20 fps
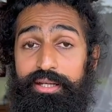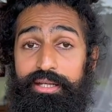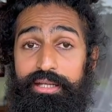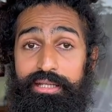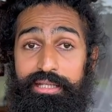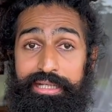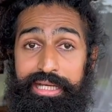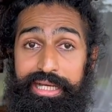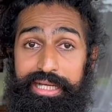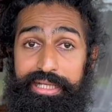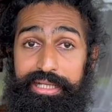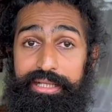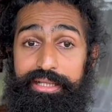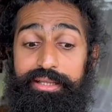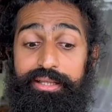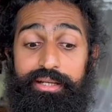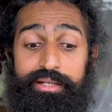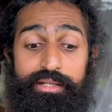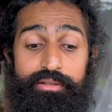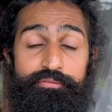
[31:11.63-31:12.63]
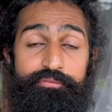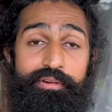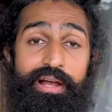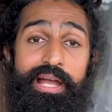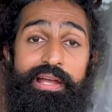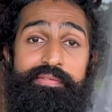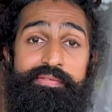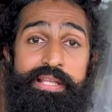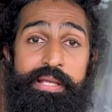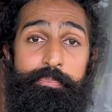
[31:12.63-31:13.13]
In
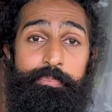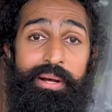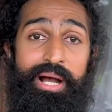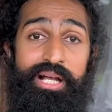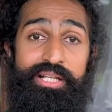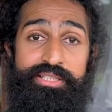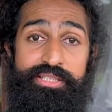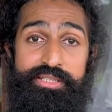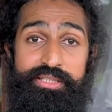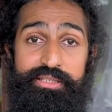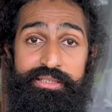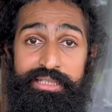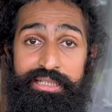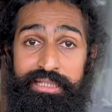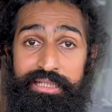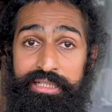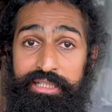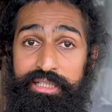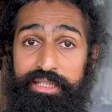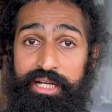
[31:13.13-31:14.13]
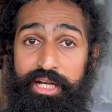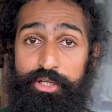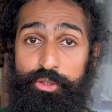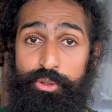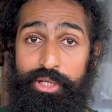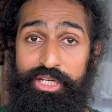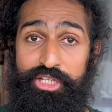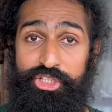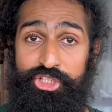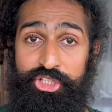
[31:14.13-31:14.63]
1835, they passed the Indian
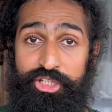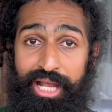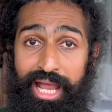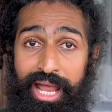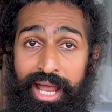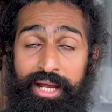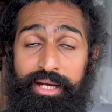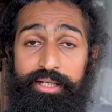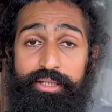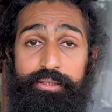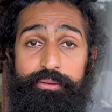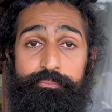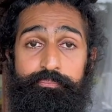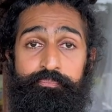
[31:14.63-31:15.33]
Education Act,